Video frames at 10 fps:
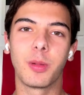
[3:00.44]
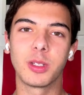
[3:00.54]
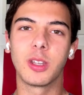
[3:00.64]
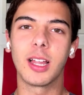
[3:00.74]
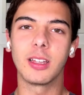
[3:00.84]

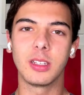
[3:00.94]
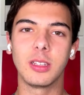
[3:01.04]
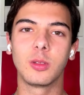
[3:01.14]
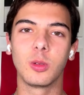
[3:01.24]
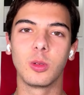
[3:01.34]
personality
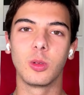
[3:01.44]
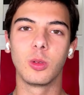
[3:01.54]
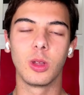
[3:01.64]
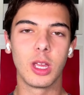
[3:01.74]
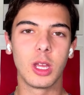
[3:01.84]

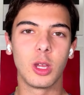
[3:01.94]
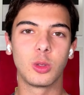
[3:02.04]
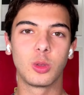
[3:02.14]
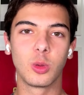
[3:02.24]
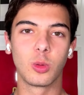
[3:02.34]
to
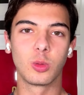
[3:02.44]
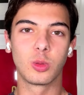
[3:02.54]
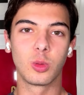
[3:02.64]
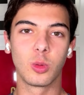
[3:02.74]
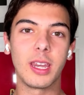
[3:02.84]

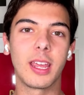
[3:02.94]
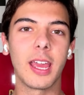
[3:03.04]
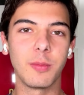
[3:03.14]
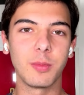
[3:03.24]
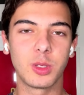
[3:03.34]
win
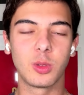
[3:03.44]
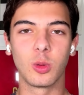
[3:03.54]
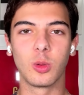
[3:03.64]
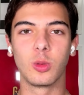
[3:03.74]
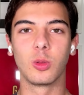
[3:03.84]
games,
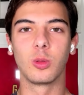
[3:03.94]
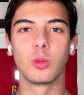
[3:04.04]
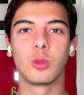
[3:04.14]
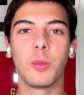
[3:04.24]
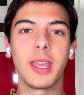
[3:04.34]

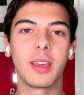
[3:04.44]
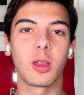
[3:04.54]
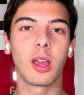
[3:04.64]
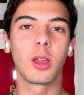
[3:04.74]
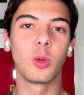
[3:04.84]
to make
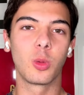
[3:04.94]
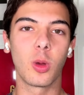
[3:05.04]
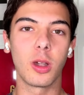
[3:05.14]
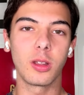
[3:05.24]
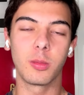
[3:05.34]
a good
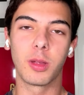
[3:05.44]
work.